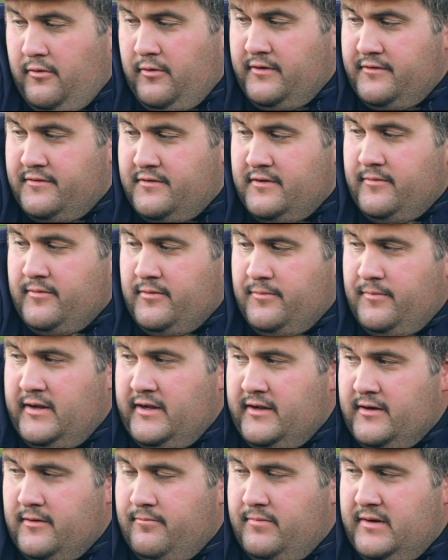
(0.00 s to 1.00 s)
always seem to
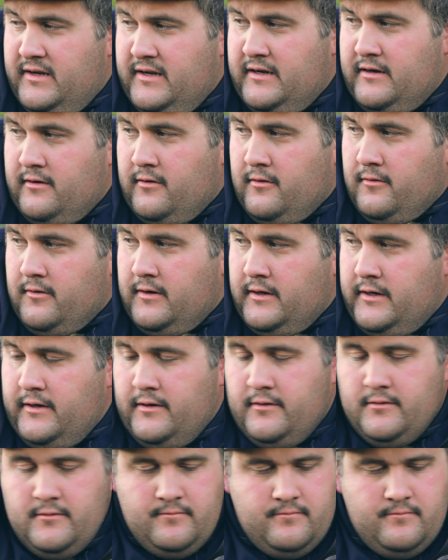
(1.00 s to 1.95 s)
be in a big hurry.